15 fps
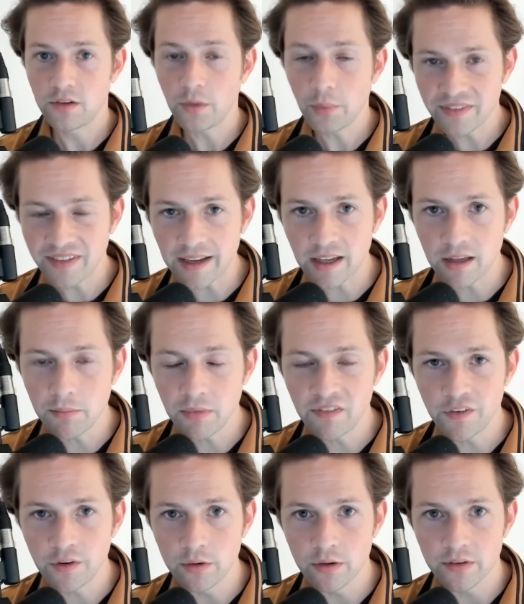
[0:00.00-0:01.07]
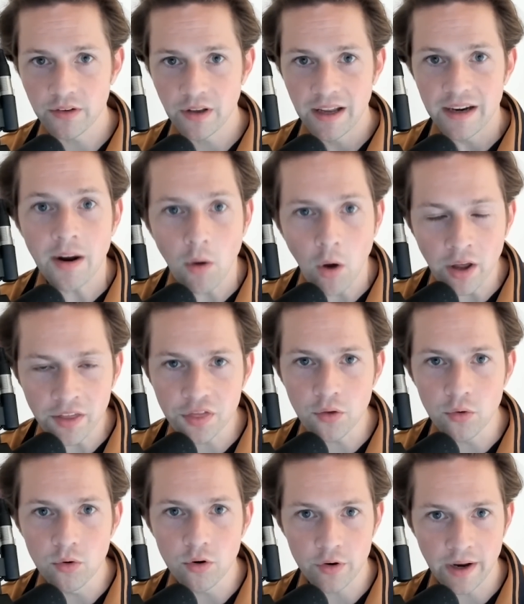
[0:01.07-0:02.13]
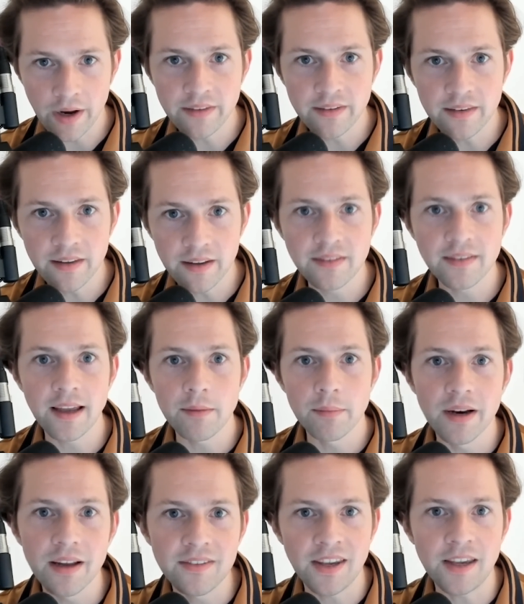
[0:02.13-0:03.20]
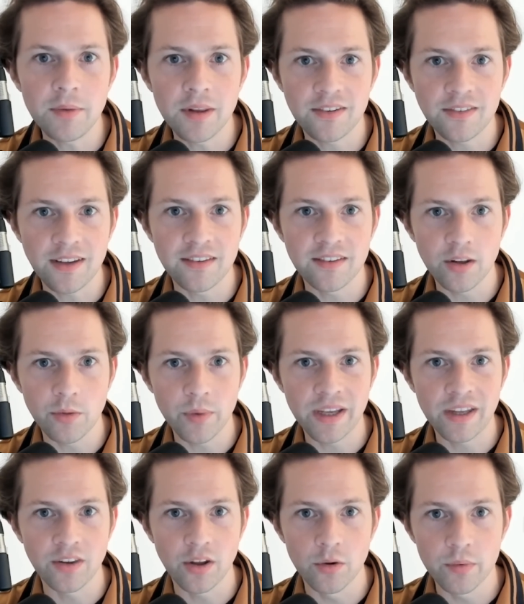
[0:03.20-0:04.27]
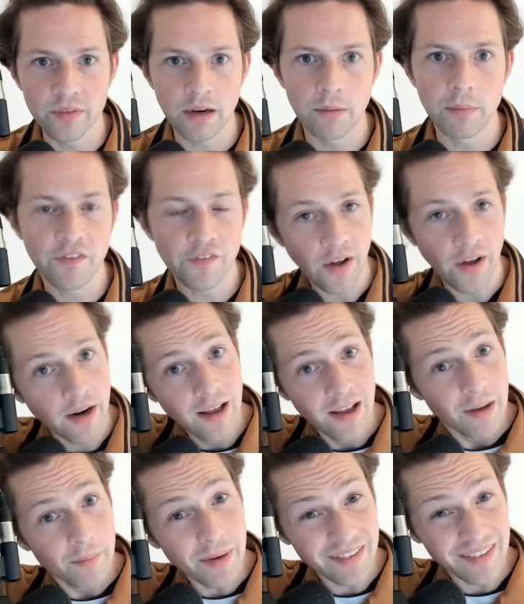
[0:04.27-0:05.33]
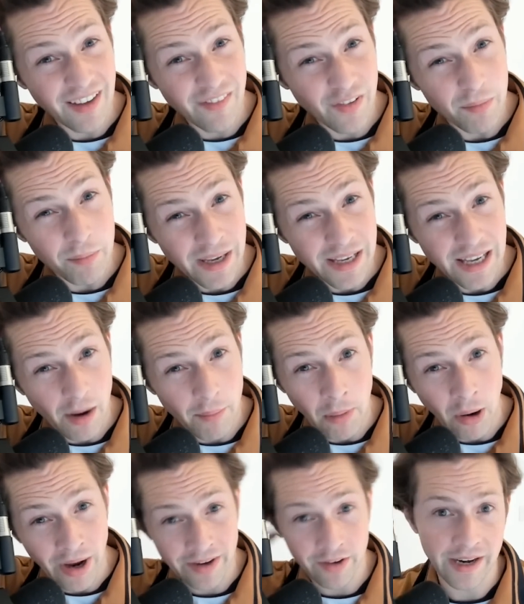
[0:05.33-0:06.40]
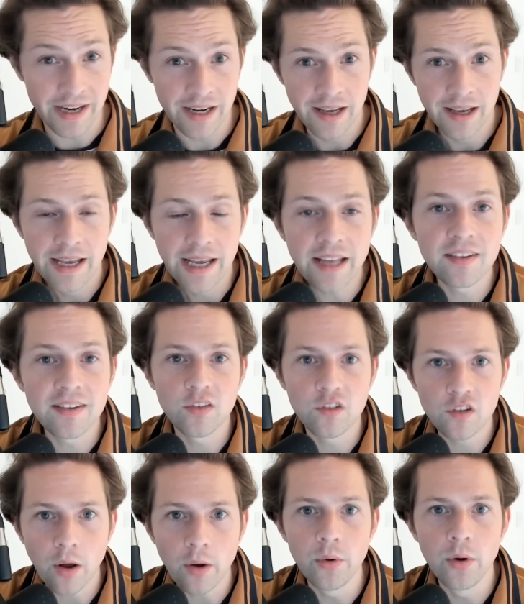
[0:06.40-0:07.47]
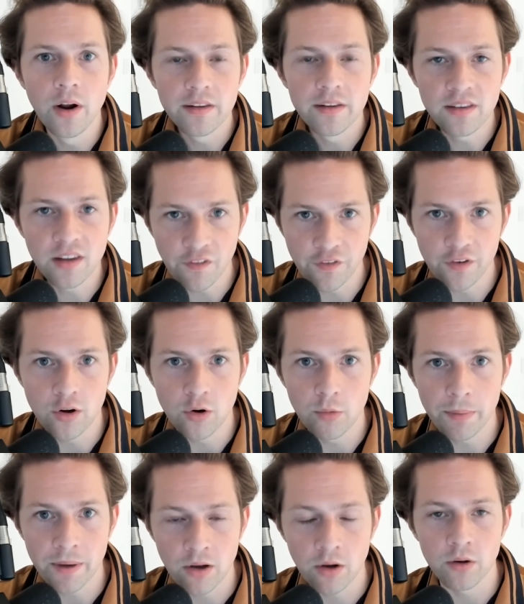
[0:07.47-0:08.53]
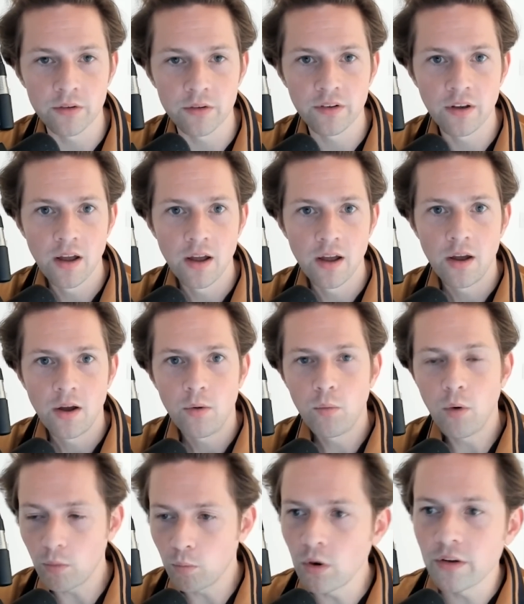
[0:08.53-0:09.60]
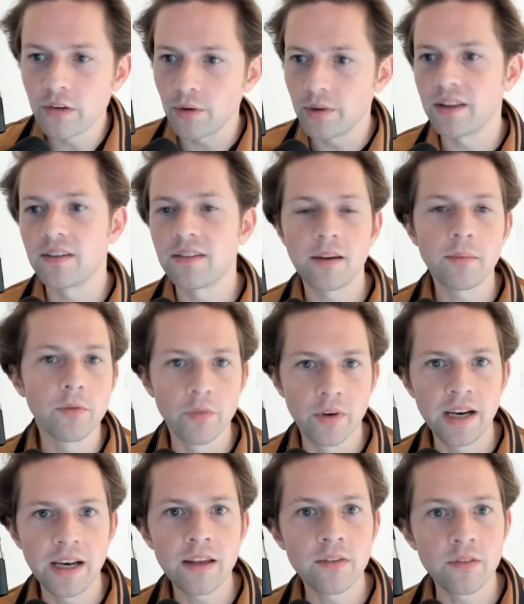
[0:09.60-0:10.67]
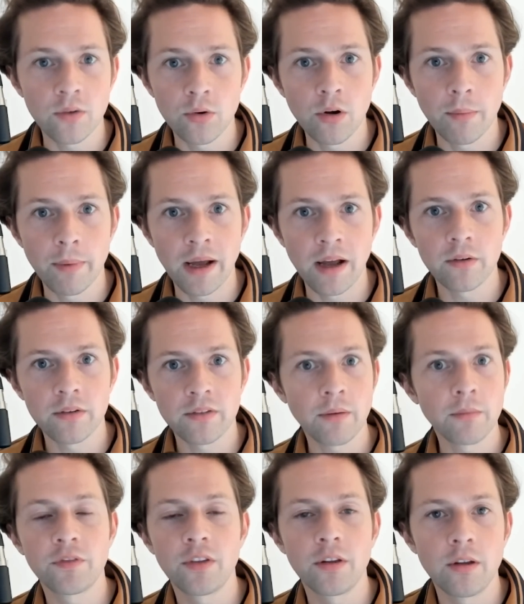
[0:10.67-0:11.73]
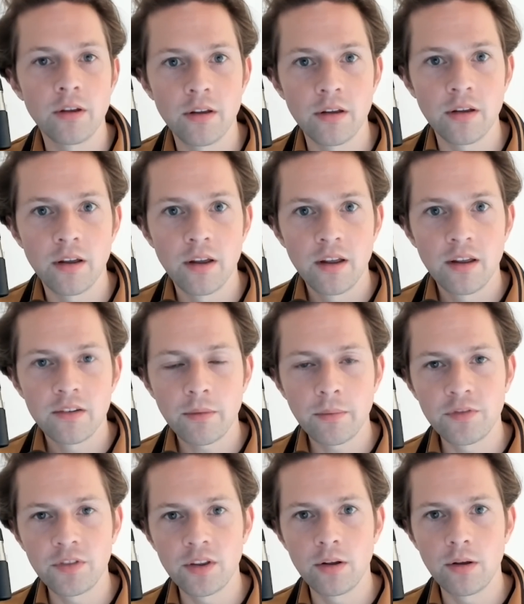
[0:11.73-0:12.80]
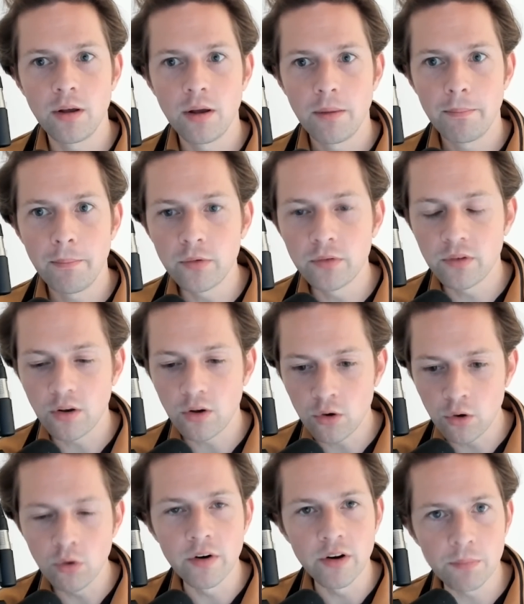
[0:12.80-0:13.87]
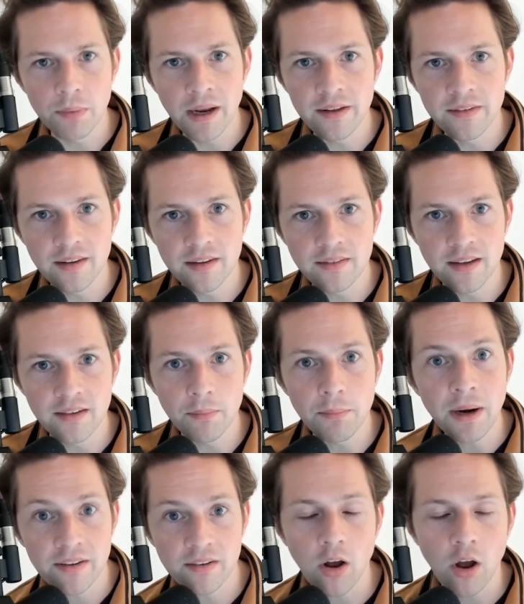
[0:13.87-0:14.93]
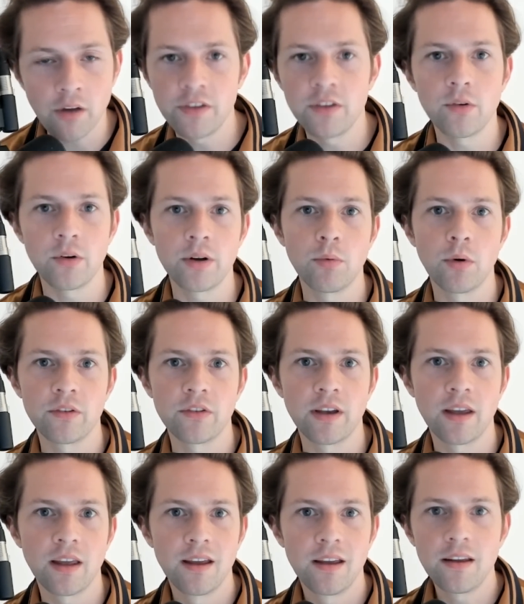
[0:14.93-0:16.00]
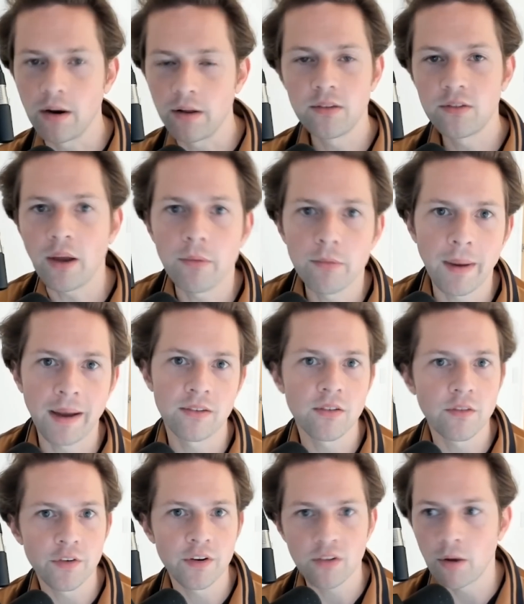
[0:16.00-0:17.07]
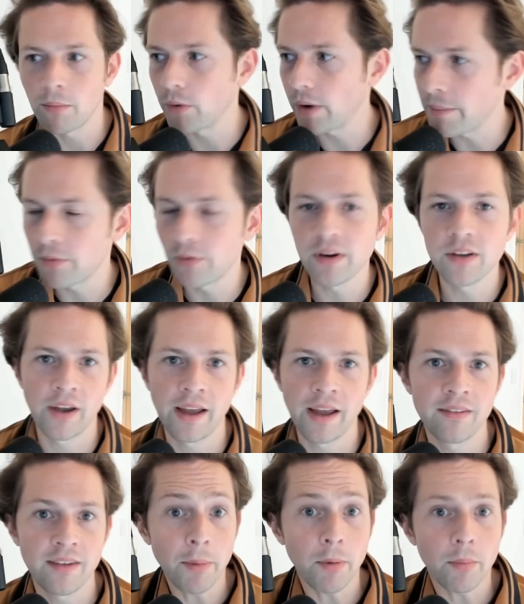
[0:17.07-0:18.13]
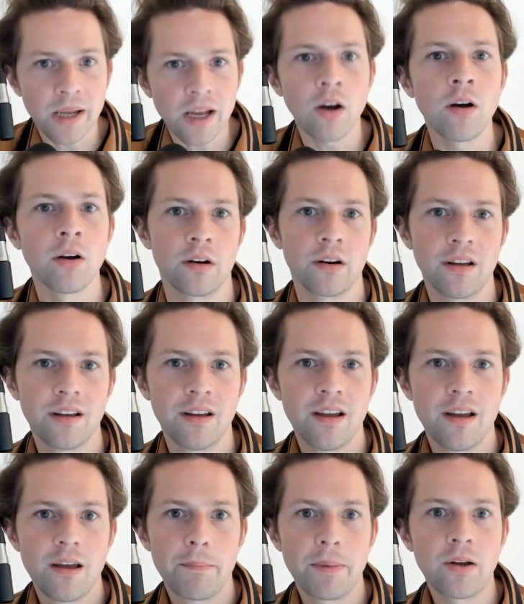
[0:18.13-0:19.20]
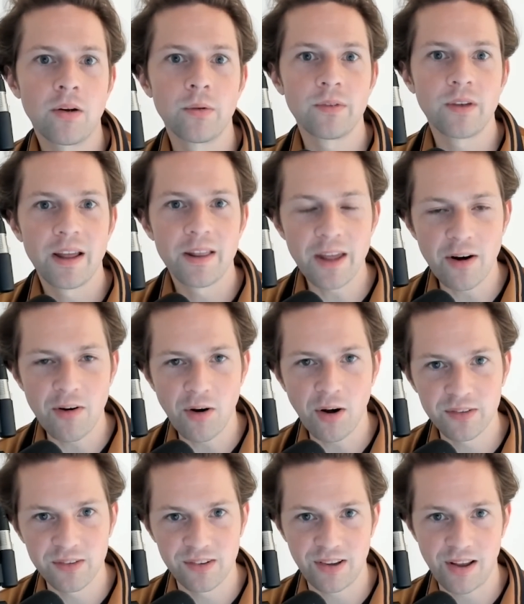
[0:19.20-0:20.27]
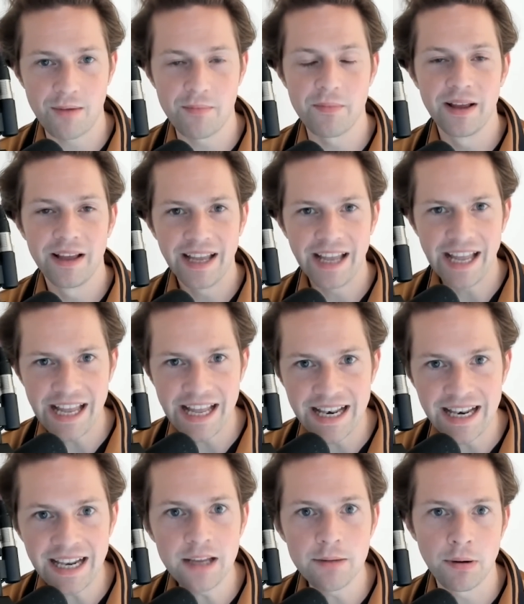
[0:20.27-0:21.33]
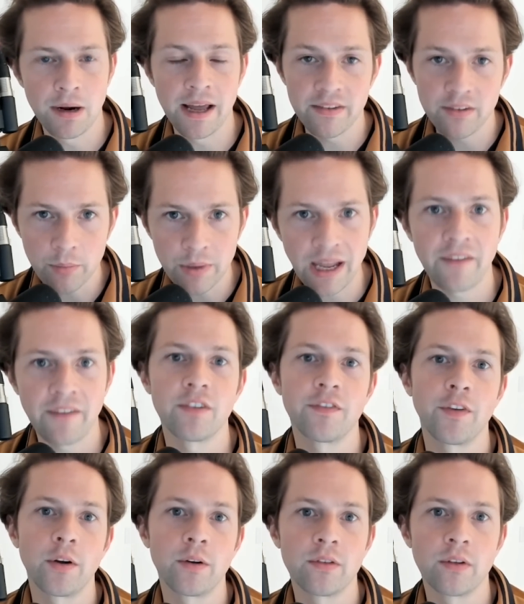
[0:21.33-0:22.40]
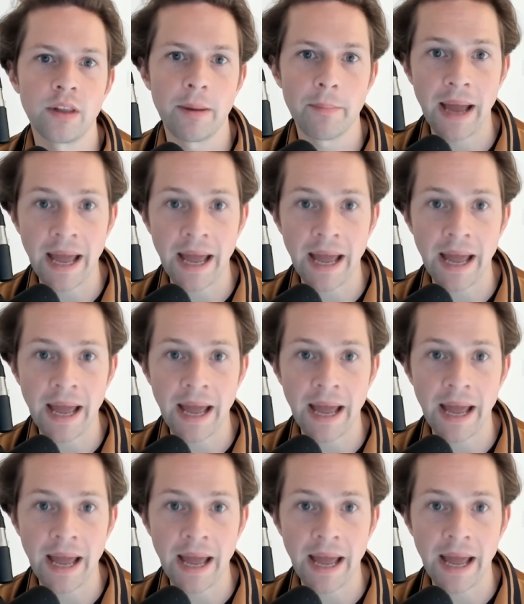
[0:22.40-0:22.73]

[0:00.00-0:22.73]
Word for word: So attacking midfielders. Now, I thought creating this segment, a team of the season that we could do, was going to be fun, but it's giving me a migraine. It is so difficult because what I want to do in this segment really is talk about some of the some of the most glorious players this season, players that I've enjoyed watching. You know, James Maddison, for example, Eberechi Eze, but we can't because there are some elite players and we have to focus on them.